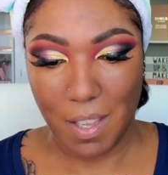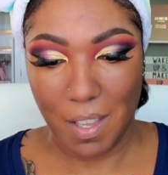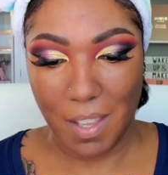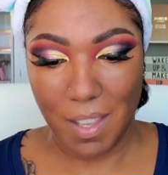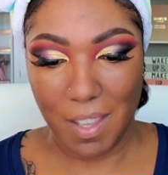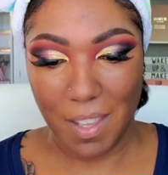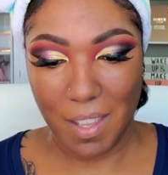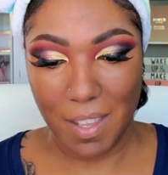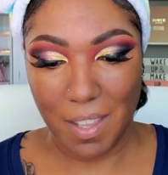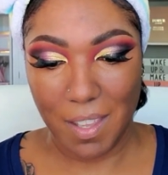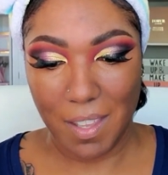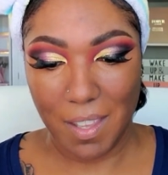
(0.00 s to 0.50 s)

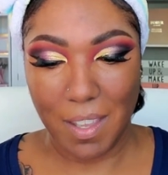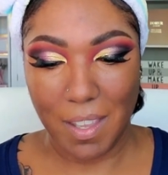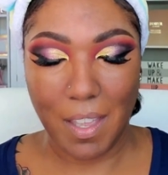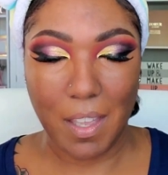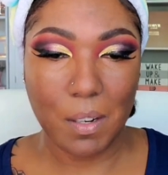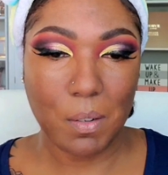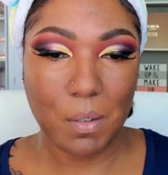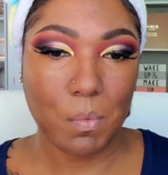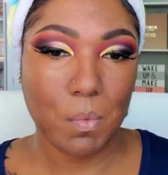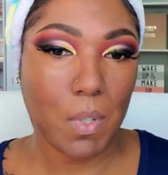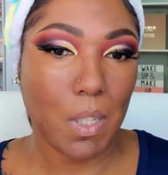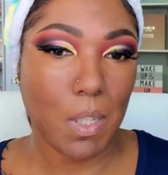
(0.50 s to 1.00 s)
Uh,
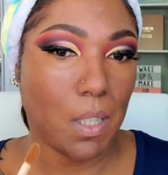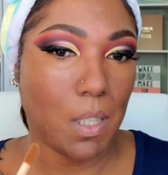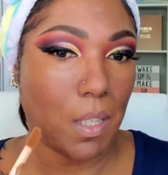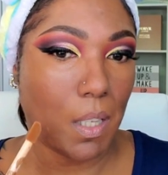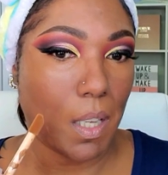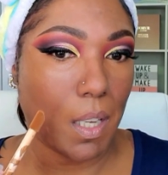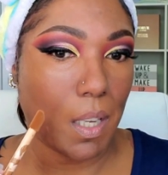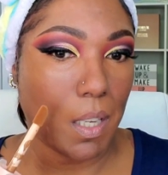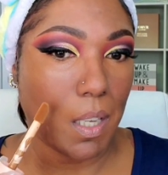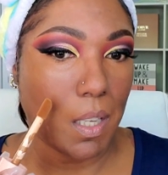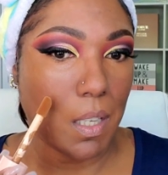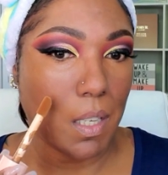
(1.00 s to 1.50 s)
I don't really
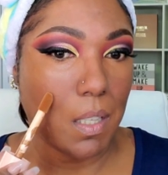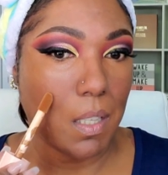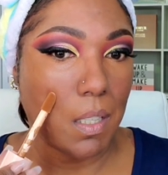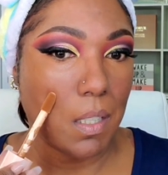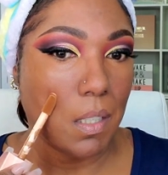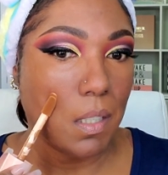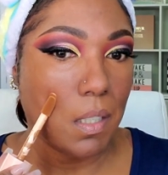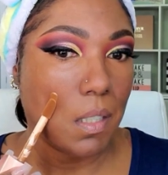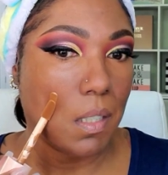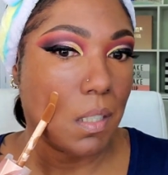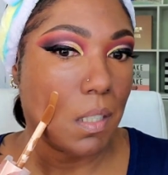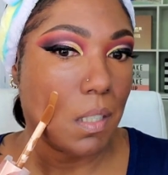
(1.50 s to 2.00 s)

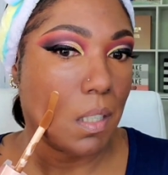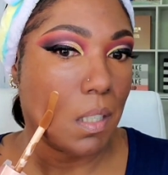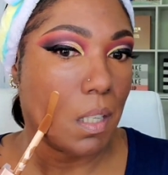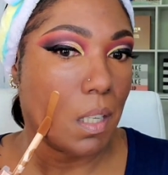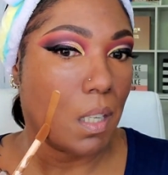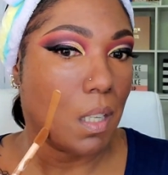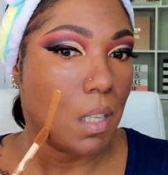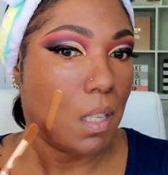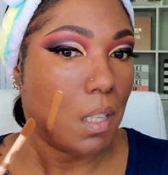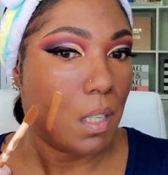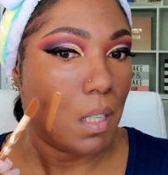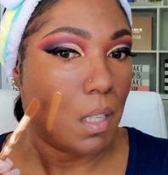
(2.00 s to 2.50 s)
like
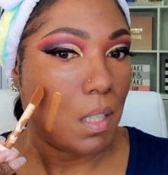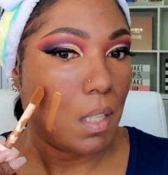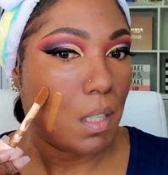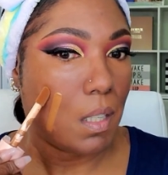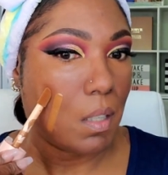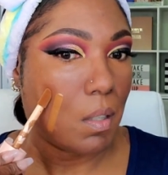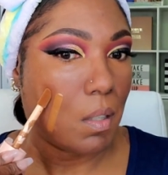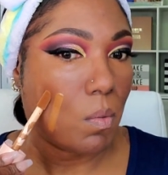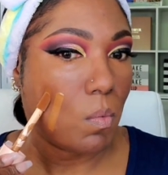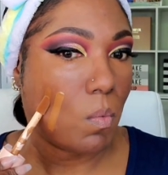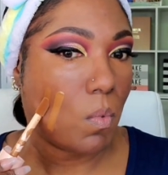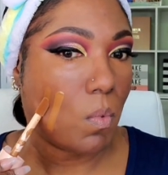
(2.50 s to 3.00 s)

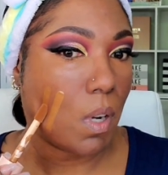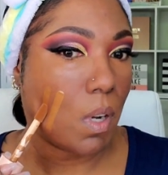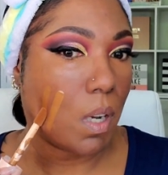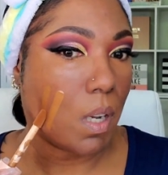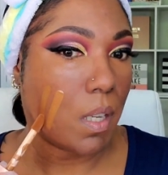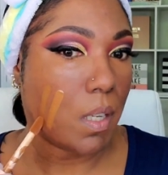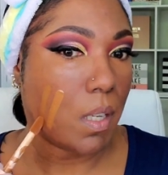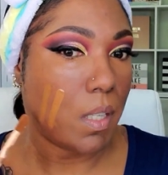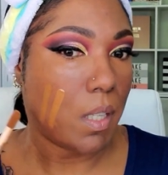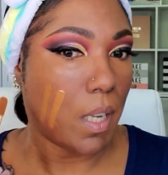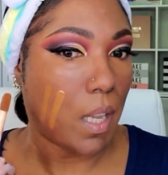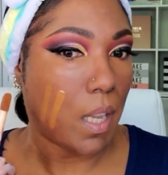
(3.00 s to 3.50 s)

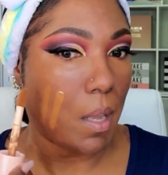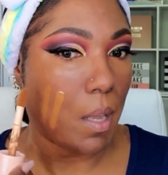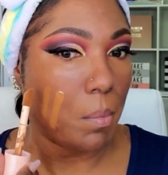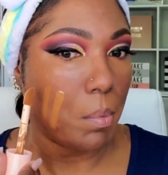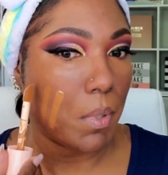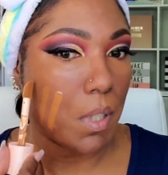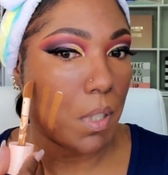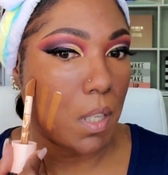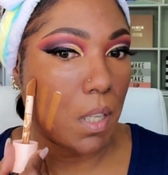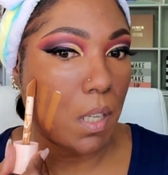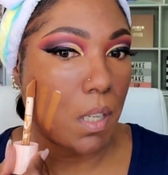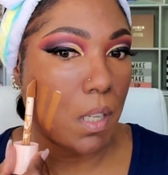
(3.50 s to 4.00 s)
wand
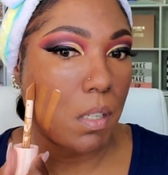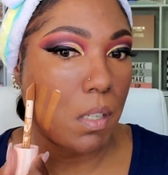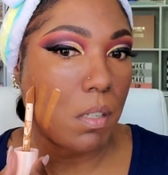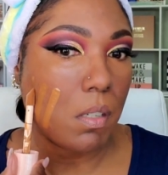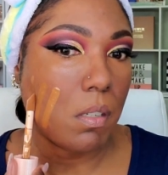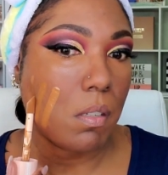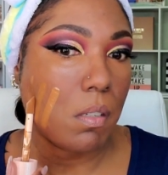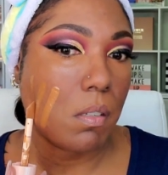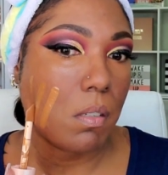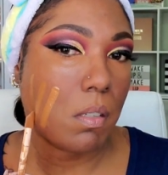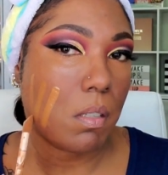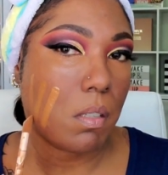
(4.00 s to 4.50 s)

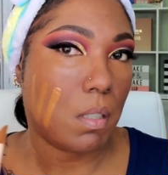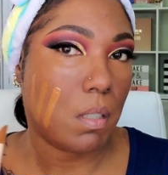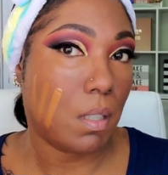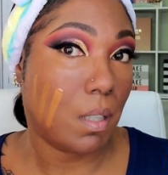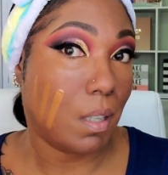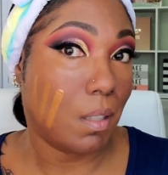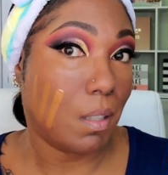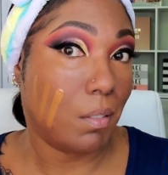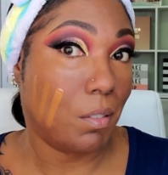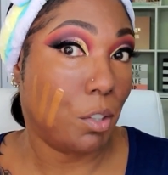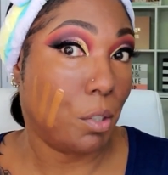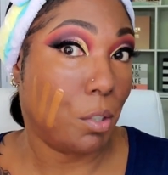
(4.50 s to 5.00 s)
applicators
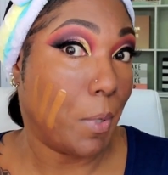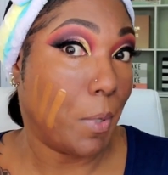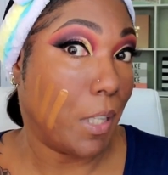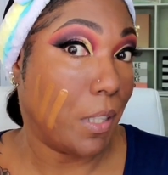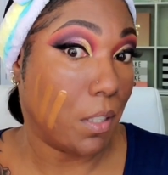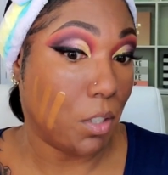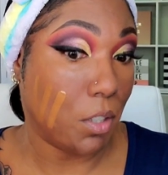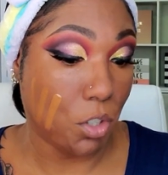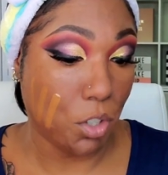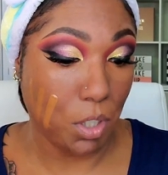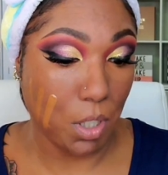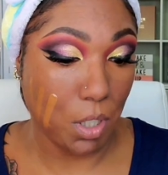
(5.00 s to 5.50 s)
and I don't know
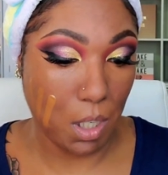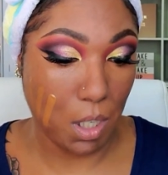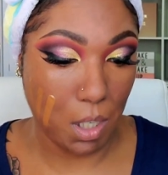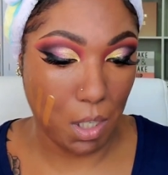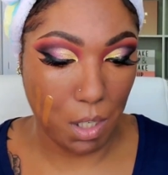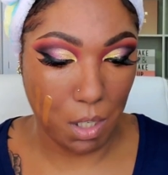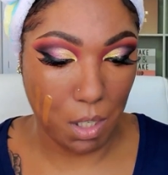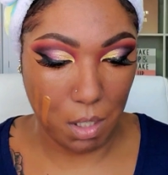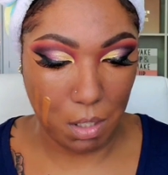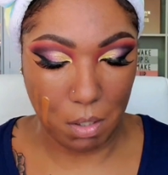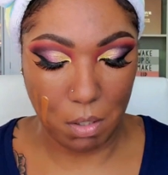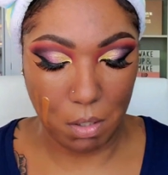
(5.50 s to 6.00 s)
about this
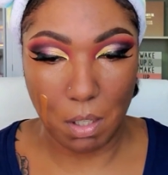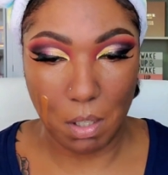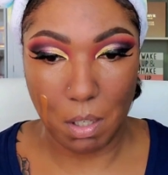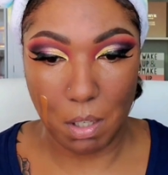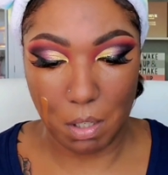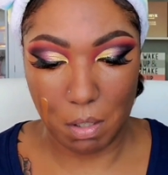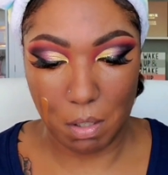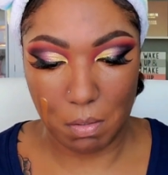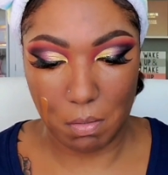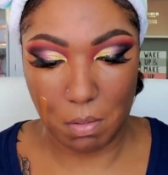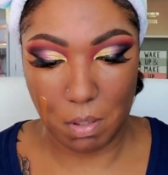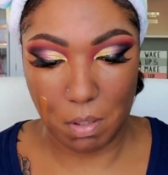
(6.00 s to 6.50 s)
shade either,
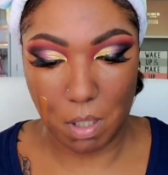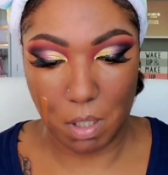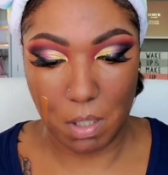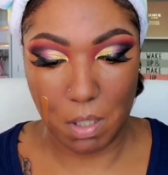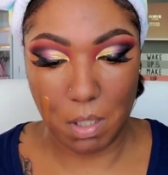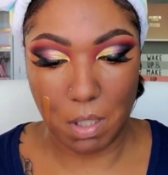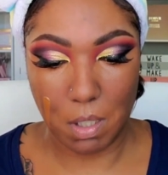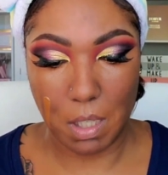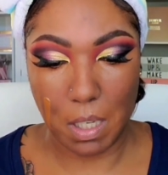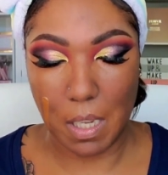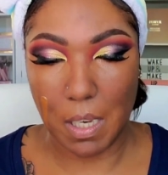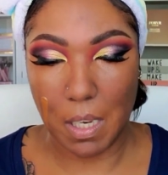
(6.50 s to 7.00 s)
y'all. I
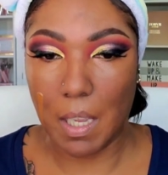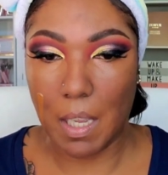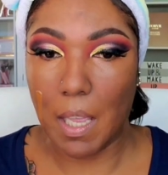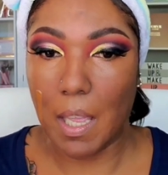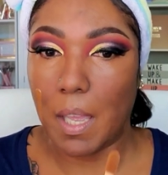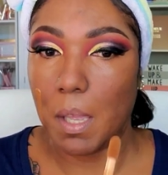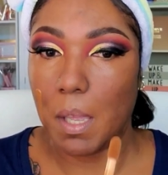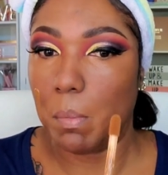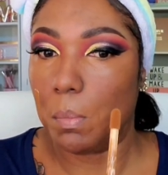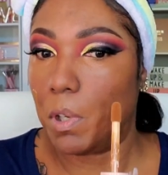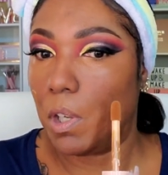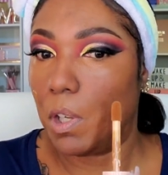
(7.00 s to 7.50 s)
just kind of
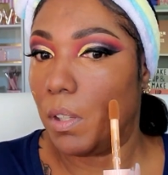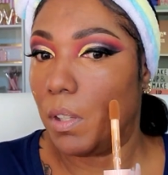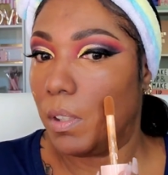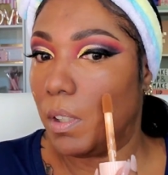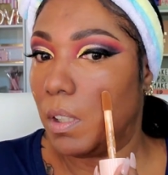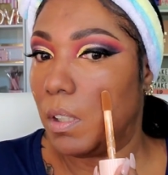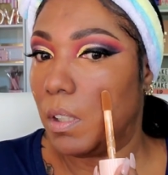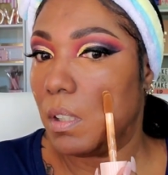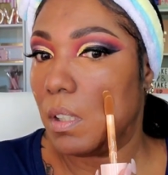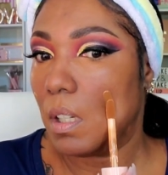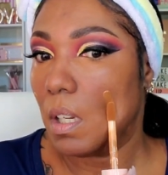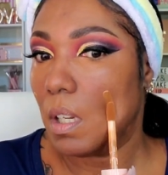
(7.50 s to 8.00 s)

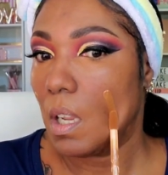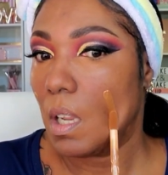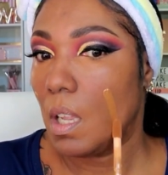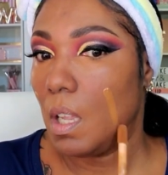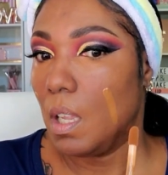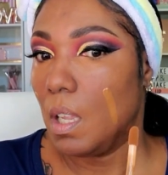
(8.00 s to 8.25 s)
eyeballed it.